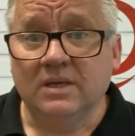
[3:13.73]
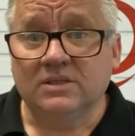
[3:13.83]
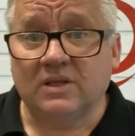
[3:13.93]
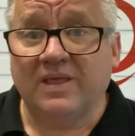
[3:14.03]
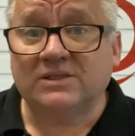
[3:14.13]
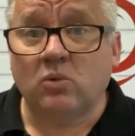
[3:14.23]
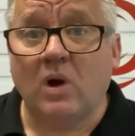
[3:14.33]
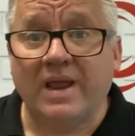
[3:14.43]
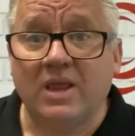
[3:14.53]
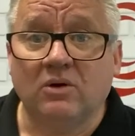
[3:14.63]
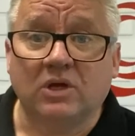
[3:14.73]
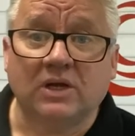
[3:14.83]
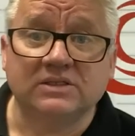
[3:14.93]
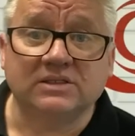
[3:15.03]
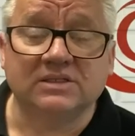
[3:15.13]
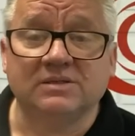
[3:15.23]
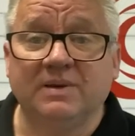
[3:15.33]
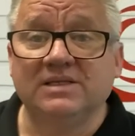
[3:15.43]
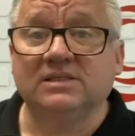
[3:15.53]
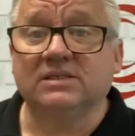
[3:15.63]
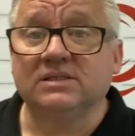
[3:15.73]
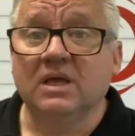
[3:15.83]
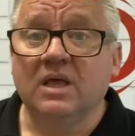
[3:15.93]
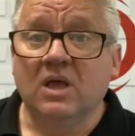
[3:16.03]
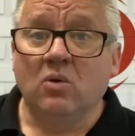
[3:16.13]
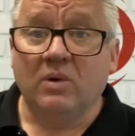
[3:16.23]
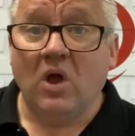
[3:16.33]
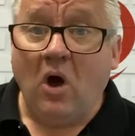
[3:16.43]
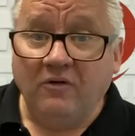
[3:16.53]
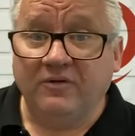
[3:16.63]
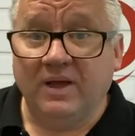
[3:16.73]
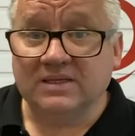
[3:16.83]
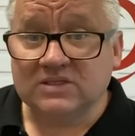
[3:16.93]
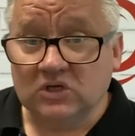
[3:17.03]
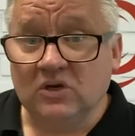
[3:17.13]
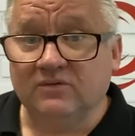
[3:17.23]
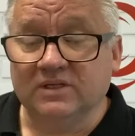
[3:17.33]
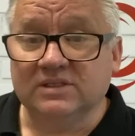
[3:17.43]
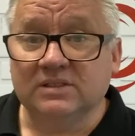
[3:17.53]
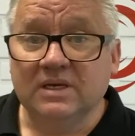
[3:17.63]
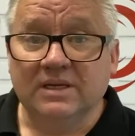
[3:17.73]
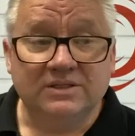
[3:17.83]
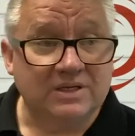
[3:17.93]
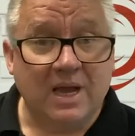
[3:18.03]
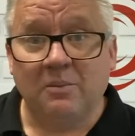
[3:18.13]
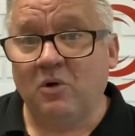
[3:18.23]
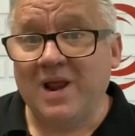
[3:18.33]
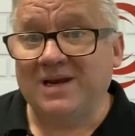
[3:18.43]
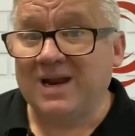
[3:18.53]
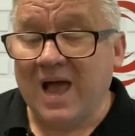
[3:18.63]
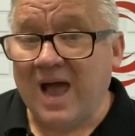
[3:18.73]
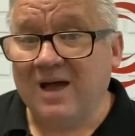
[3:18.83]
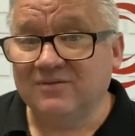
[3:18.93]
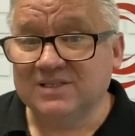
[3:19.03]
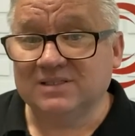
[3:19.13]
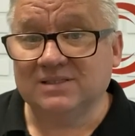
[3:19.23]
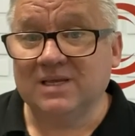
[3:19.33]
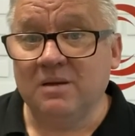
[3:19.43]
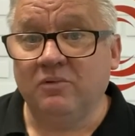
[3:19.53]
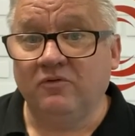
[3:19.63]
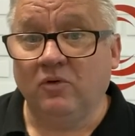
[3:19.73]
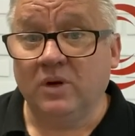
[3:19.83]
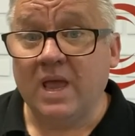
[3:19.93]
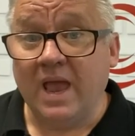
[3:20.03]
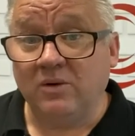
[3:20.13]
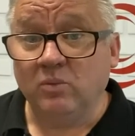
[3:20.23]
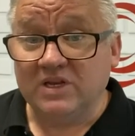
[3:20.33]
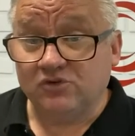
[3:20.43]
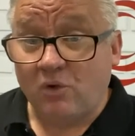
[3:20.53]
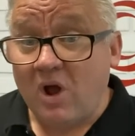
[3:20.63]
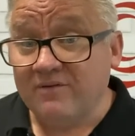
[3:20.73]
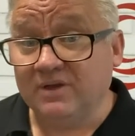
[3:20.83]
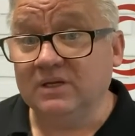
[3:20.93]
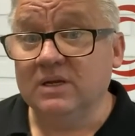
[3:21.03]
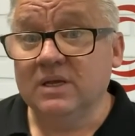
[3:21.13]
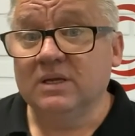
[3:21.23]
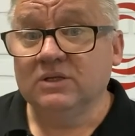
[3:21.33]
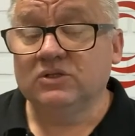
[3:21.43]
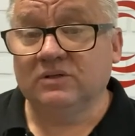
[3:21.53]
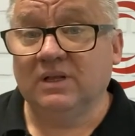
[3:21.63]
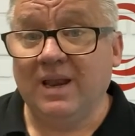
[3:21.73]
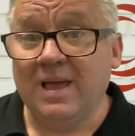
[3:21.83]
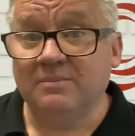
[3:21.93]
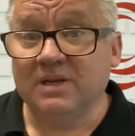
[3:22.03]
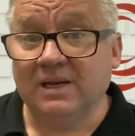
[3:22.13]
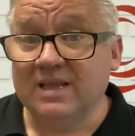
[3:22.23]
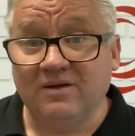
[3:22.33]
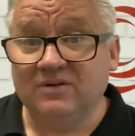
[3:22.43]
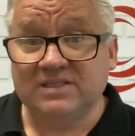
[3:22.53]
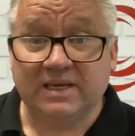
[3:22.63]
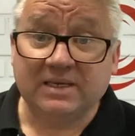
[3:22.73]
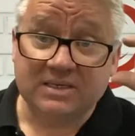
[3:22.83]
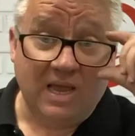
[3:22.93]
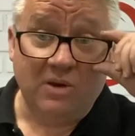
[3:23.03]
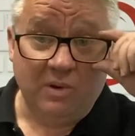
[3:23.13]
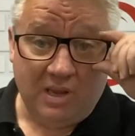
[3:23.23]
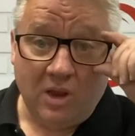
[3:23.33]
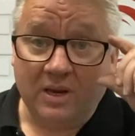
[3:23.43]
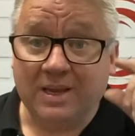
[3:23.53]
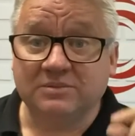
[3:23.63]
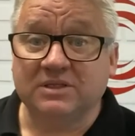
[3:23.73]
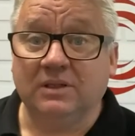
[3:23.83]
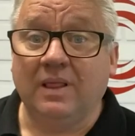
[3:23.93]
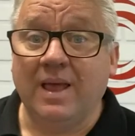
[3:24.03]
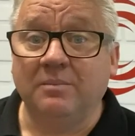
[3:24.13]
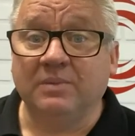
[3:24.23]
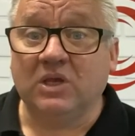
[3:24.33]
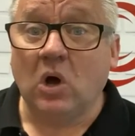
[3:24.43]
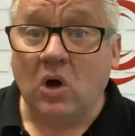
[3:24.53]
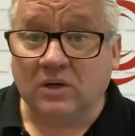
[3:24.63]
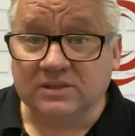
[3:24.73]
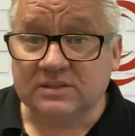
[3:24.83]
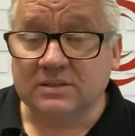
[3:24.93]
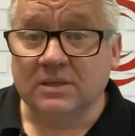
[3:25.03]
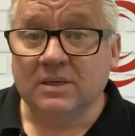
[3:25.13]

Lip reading: So that's why here at Coastal Asbestos, we offer a service to come around and harvest the sample for you, and we drive it to the lab. Nearly every second day we're going up to the lab, because